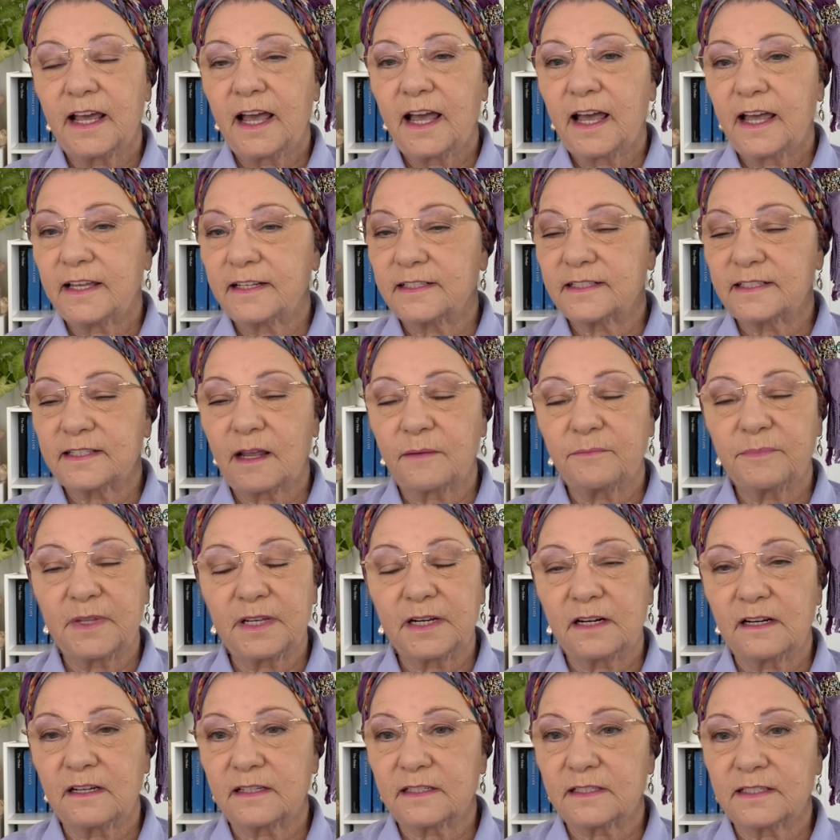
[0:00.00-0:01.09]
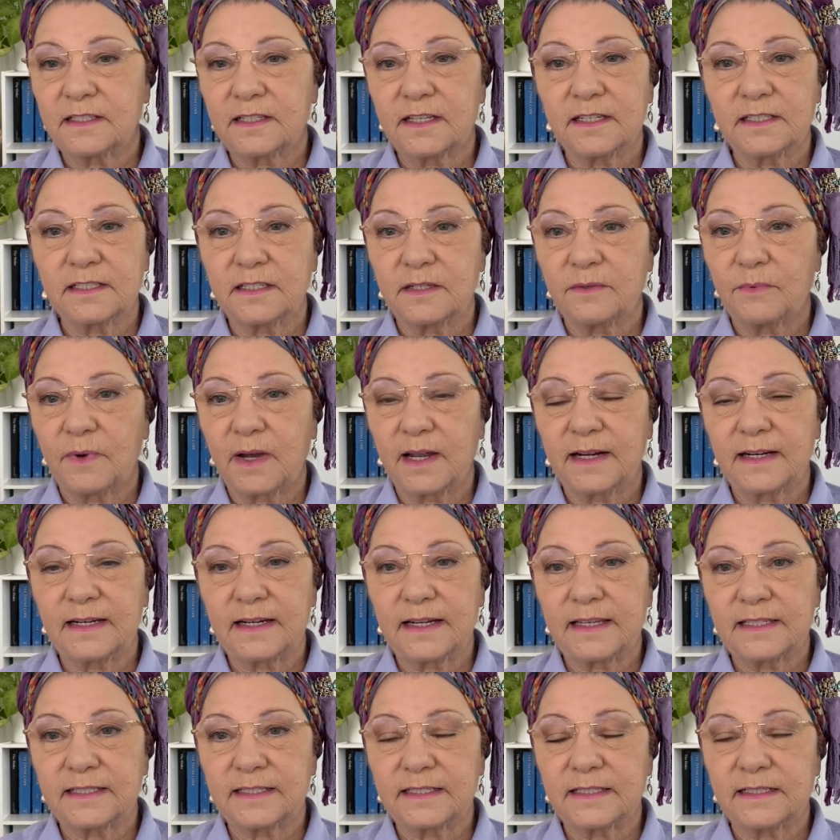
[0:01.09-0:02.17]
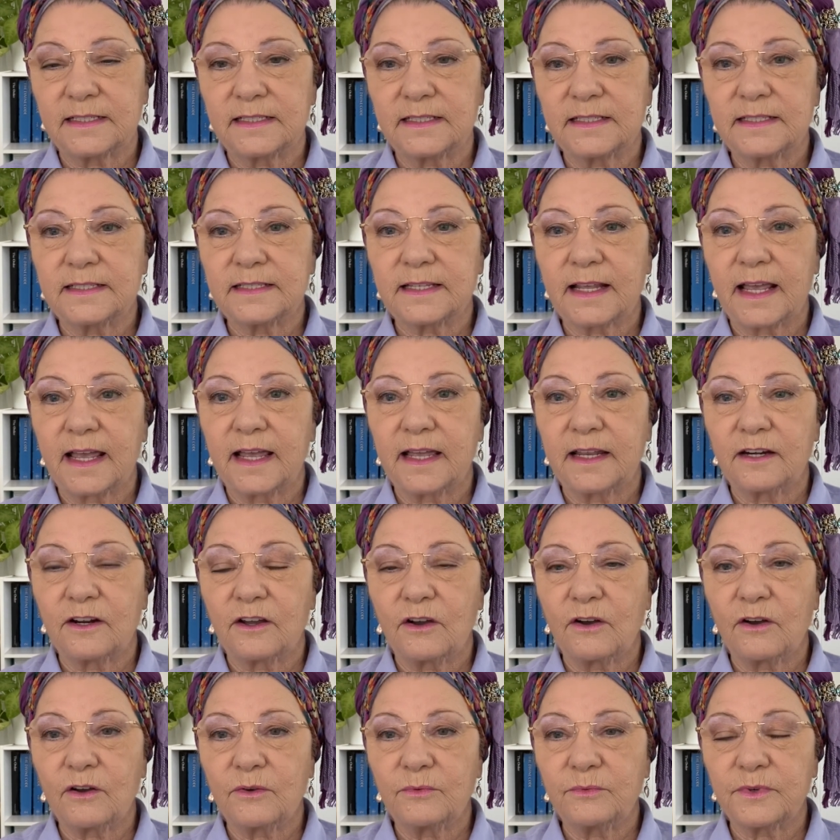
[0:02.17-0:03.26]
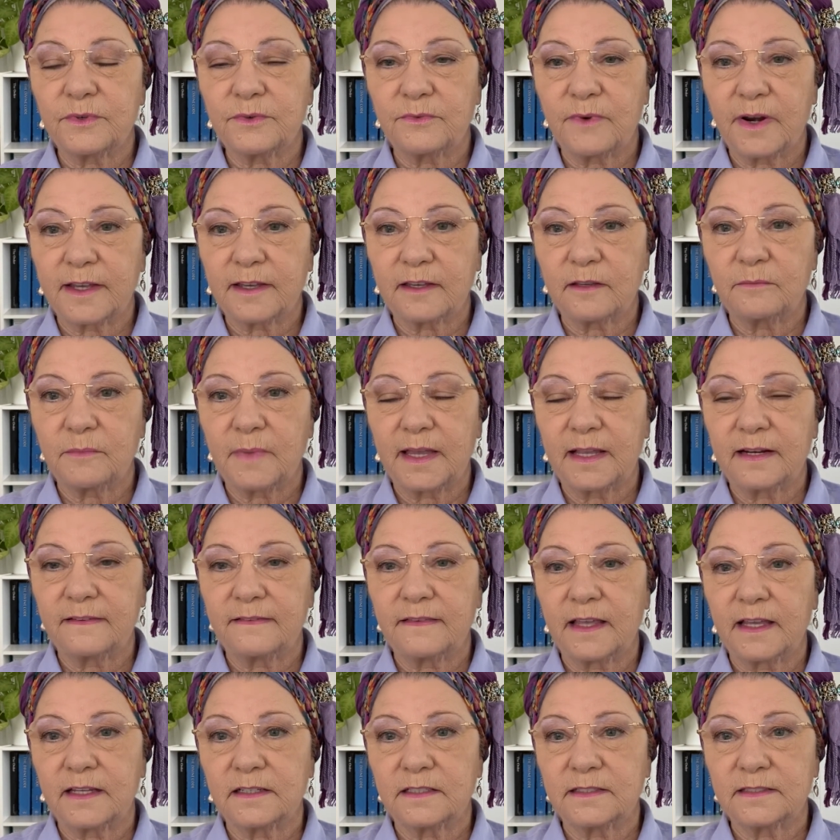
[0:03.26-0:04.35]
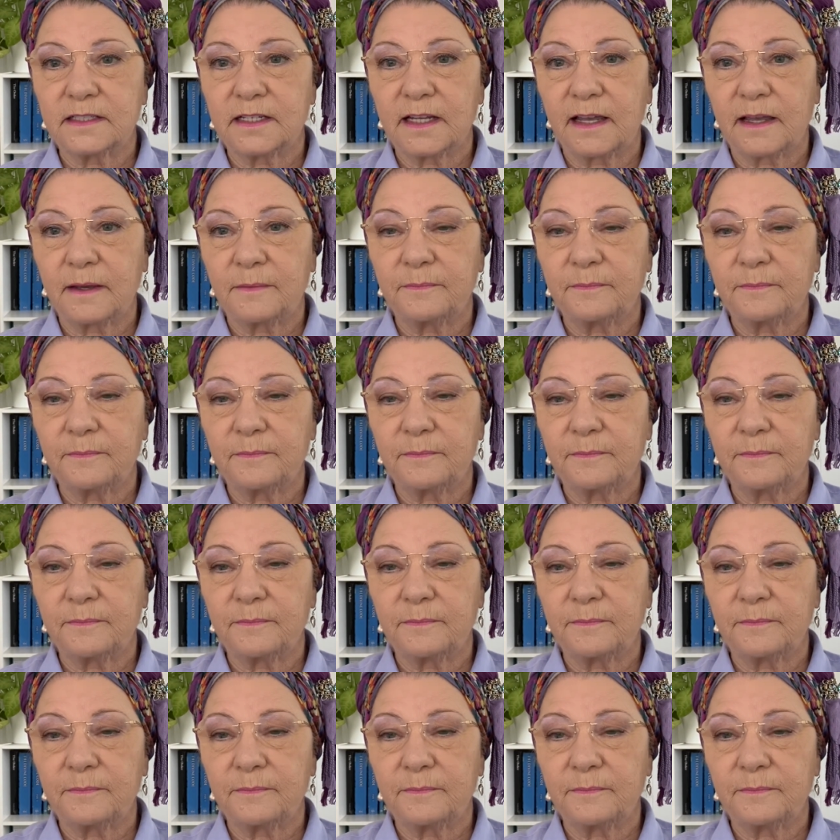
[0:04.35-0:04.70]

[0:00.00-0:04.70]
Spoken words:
it's something like 61 lessons, and I would recommend that